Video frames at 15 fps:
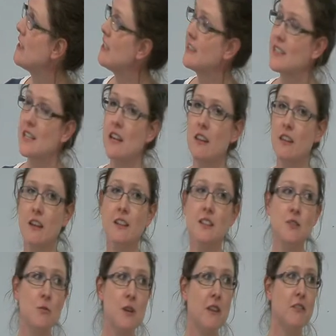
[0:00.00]
these three
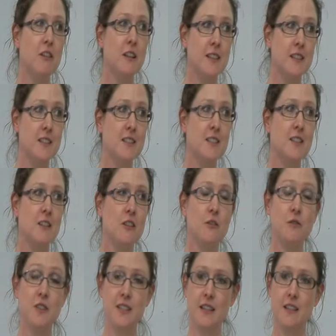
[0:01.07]
things, we have a list still
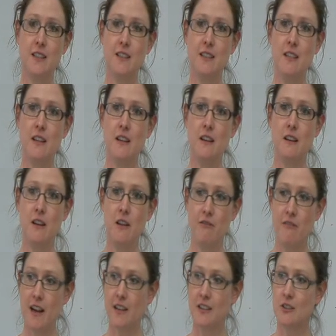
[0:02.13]
of 60
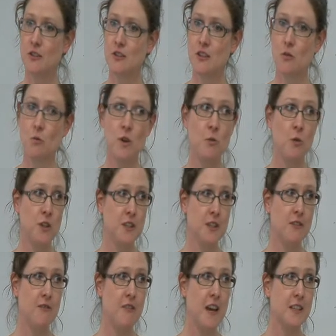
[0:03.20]
effectors that we want
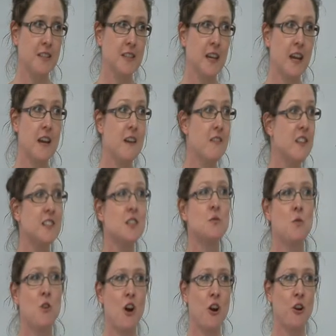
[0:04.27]
to investigate. And this
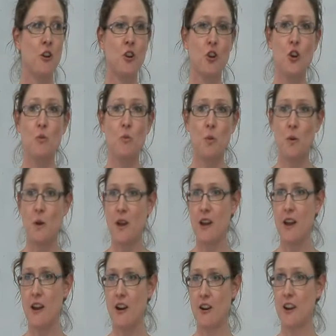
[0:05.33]
is what our group,
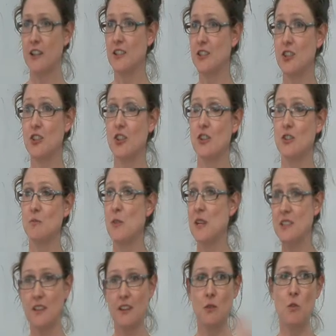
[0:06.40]
our institute's
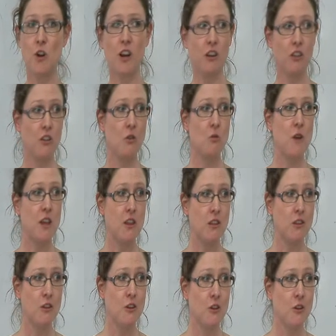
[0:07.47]
basically working their way
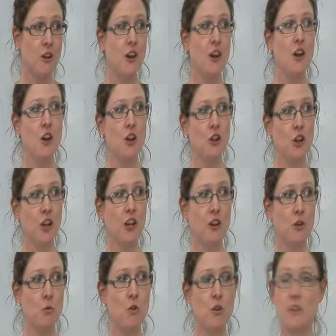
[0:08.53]
through, looking
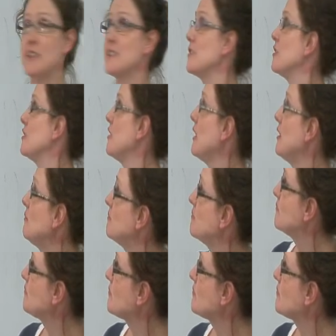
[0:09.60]
at what these are doing.